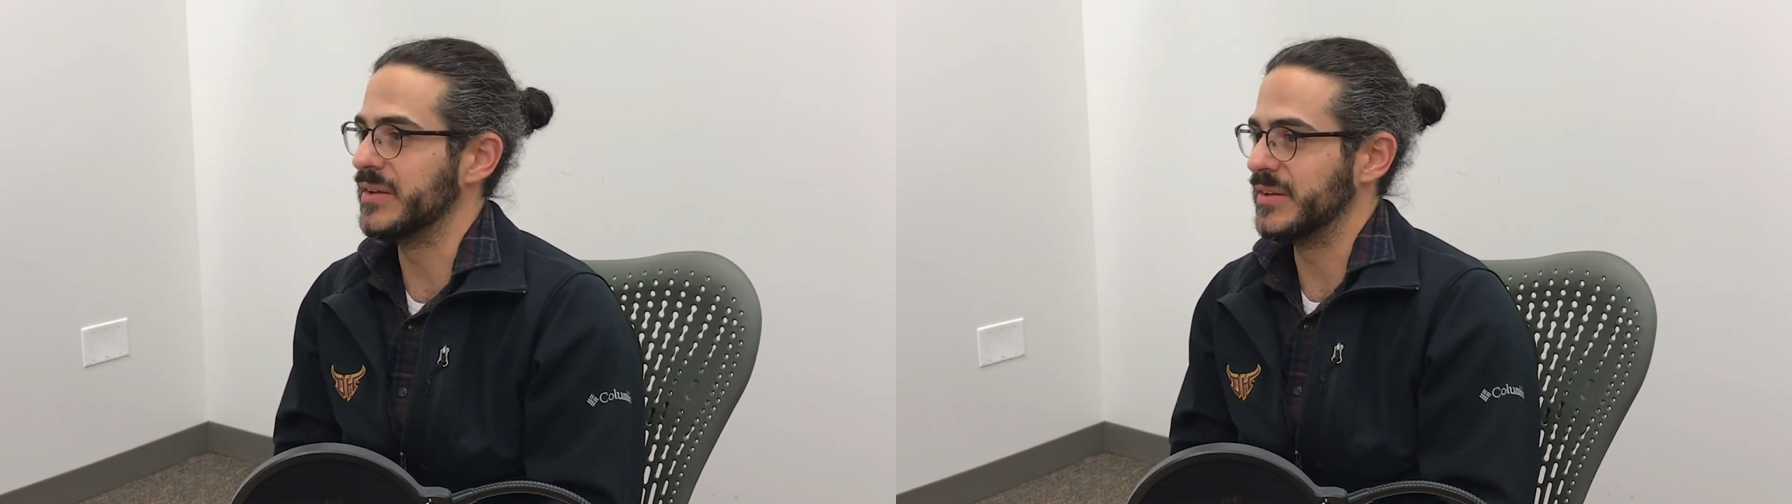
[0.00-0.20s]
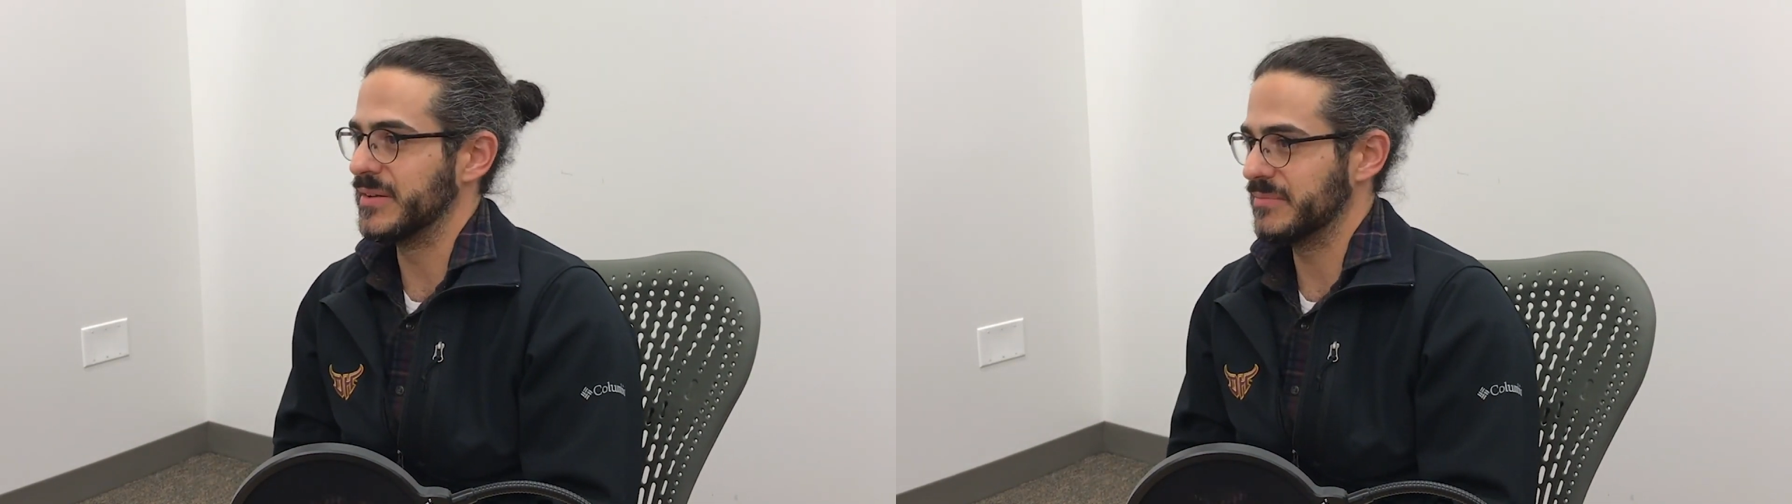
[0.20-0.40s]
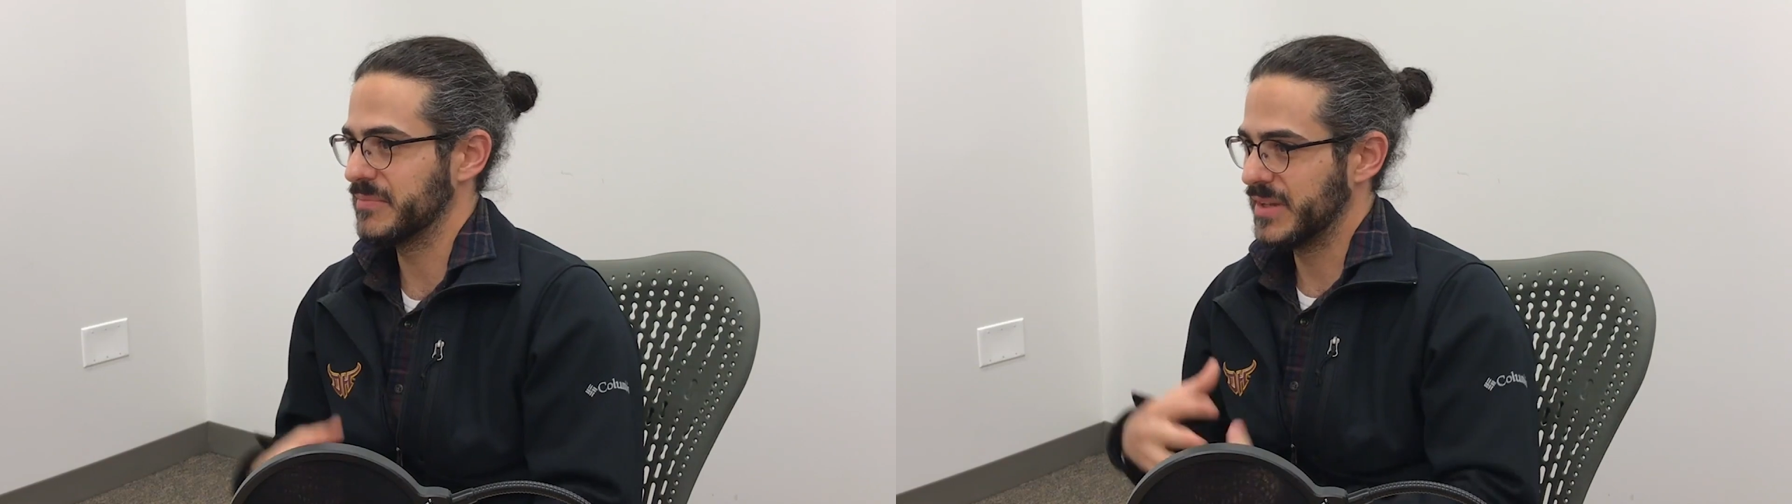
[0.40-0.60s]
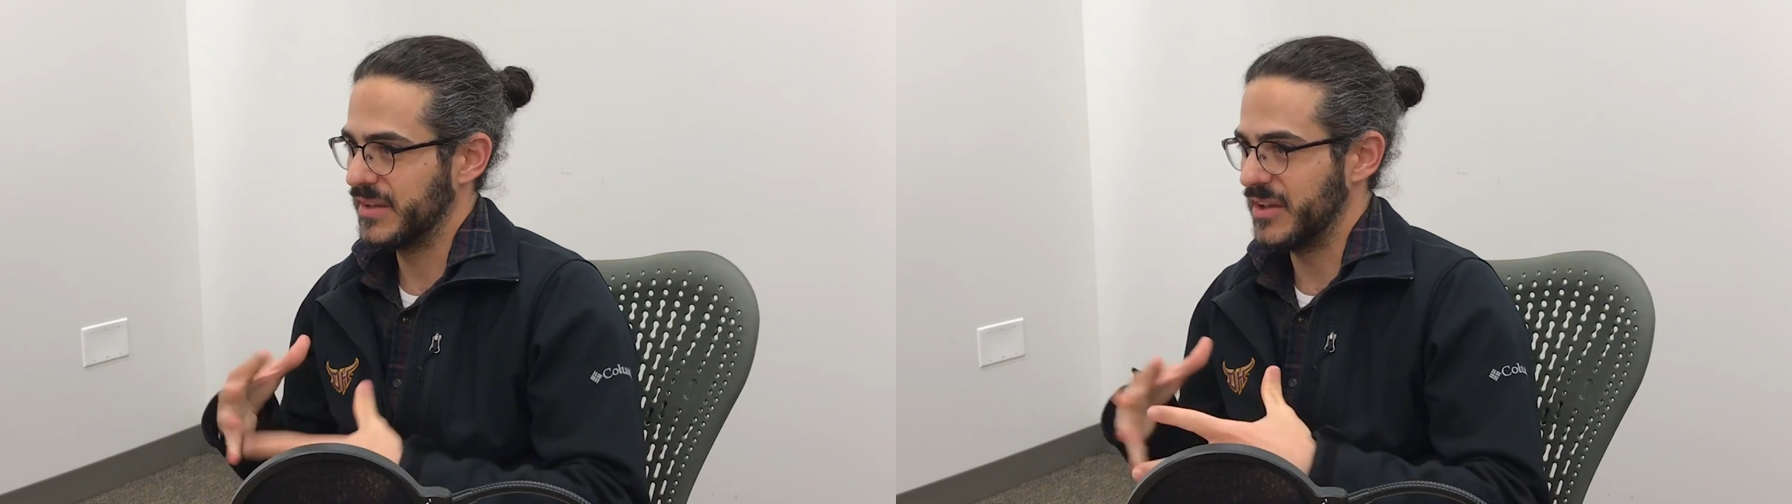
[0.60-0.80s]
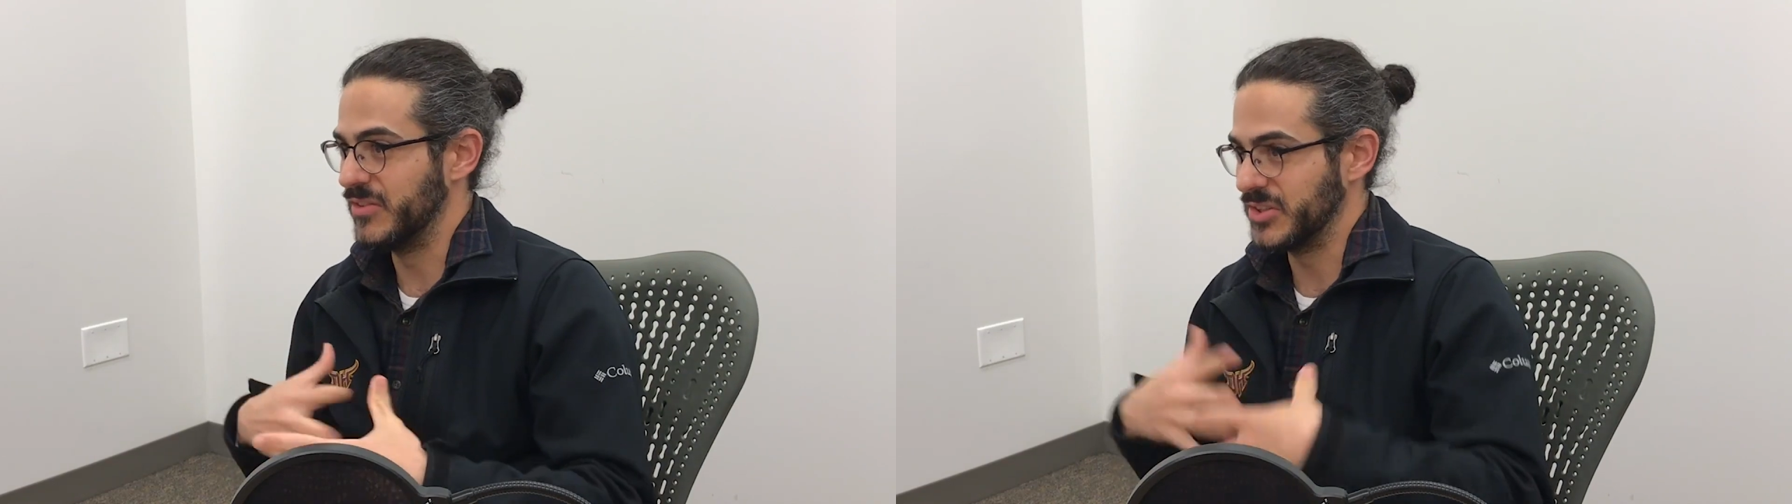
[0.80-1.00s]
and
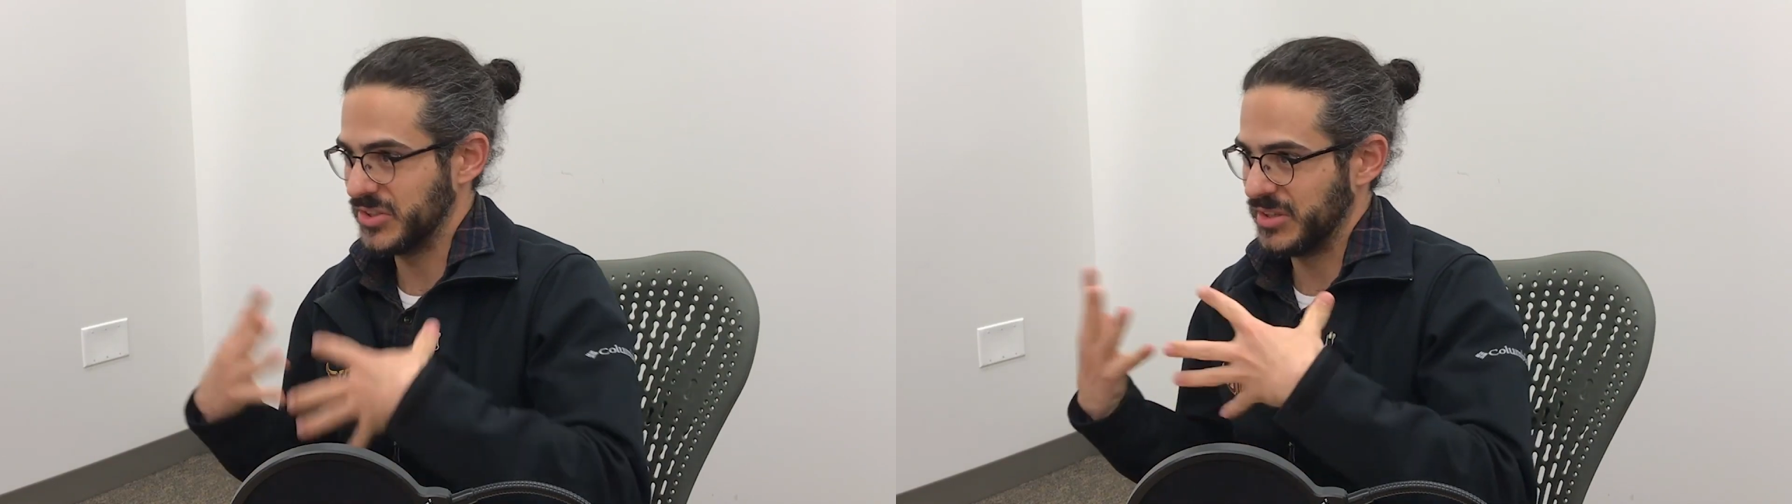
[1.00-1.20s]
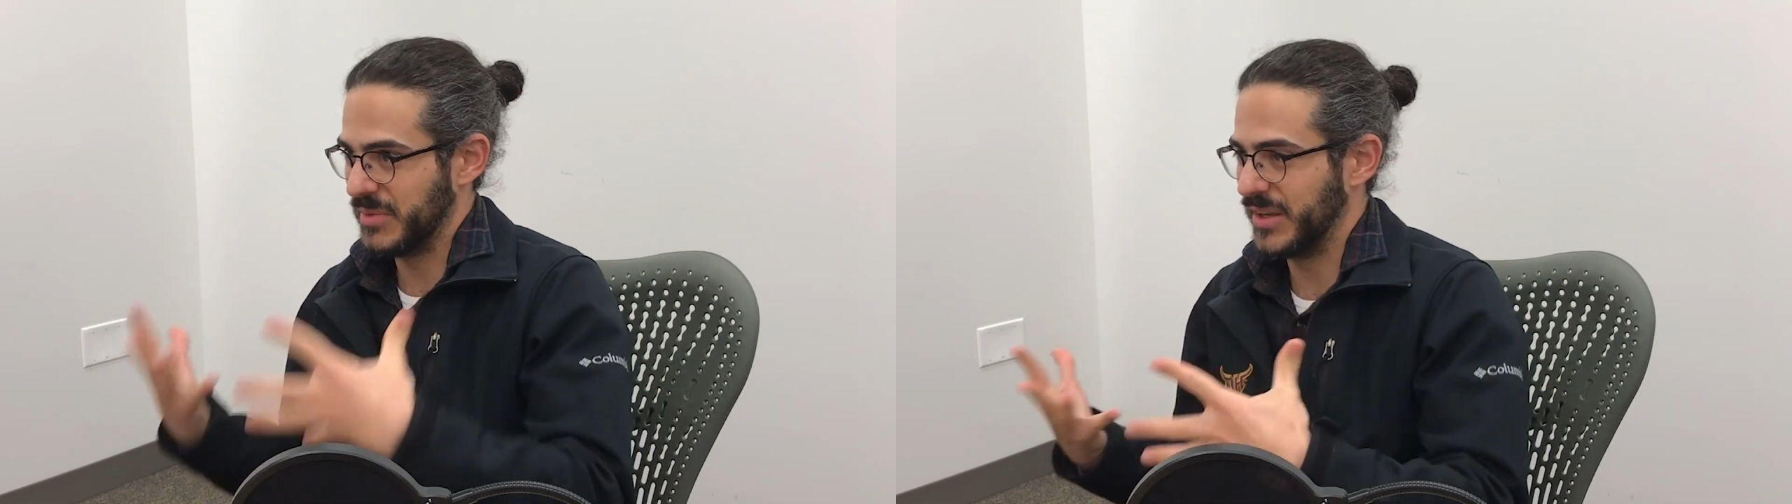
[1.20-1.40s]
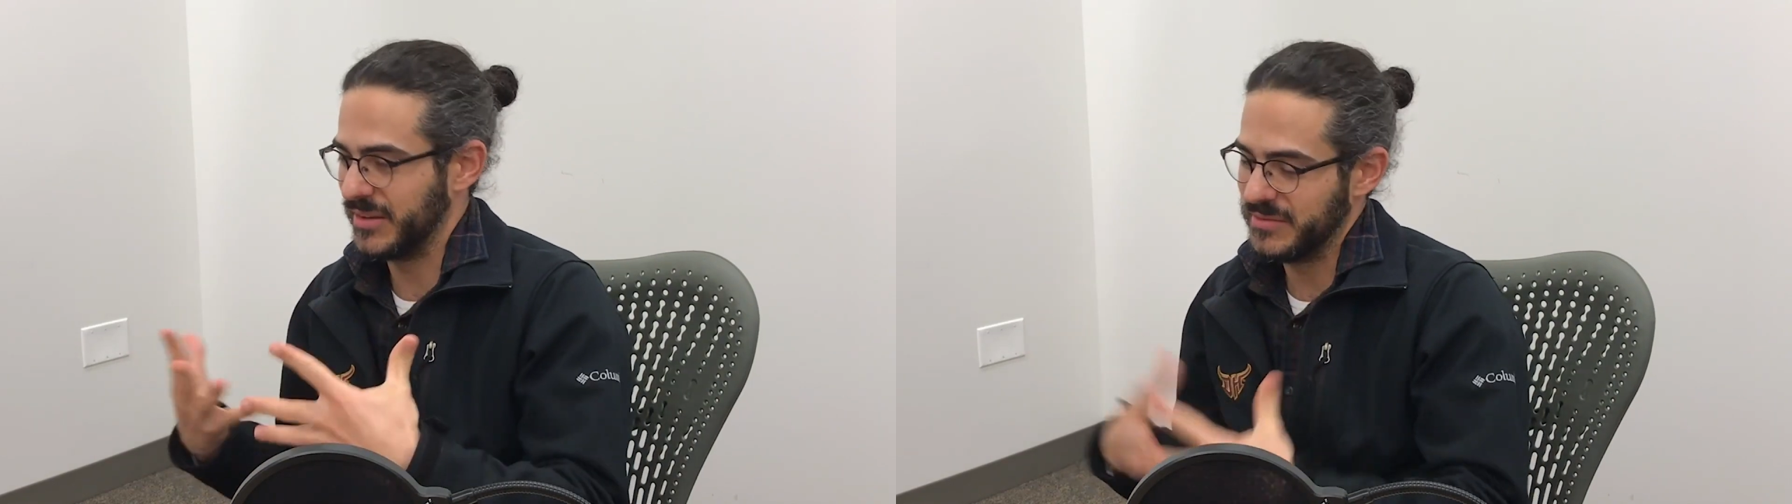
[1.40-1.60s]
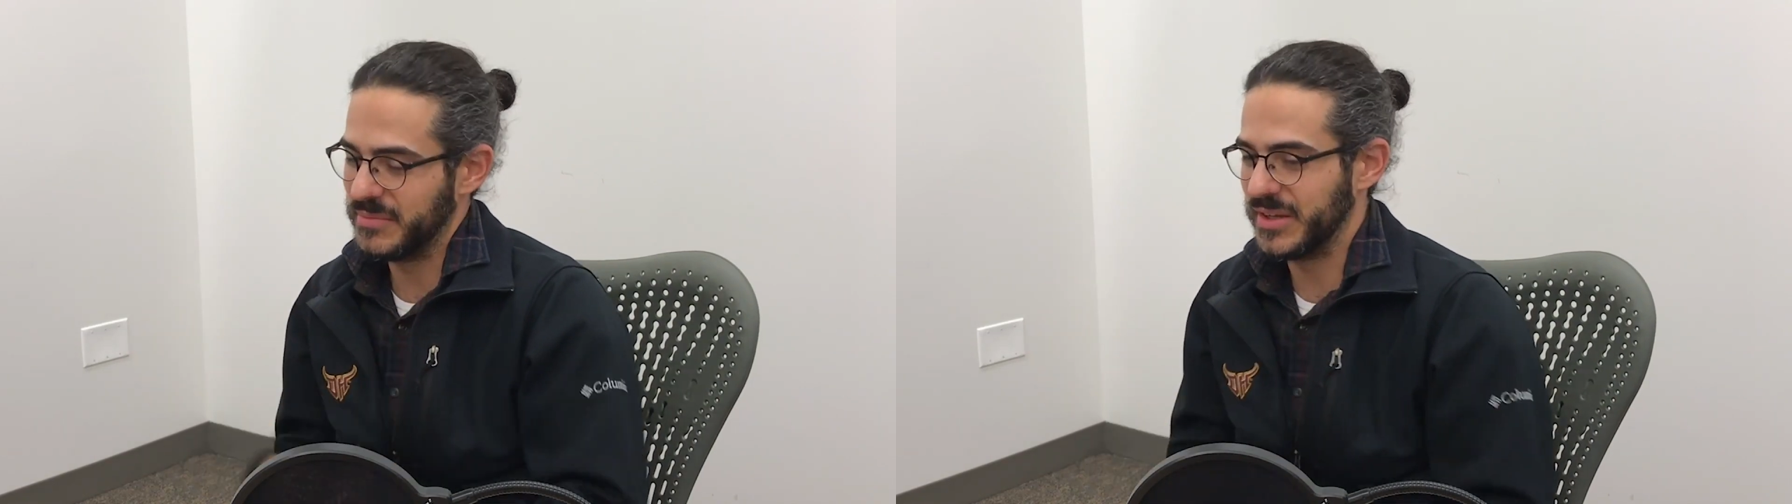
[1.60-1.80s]
eventually my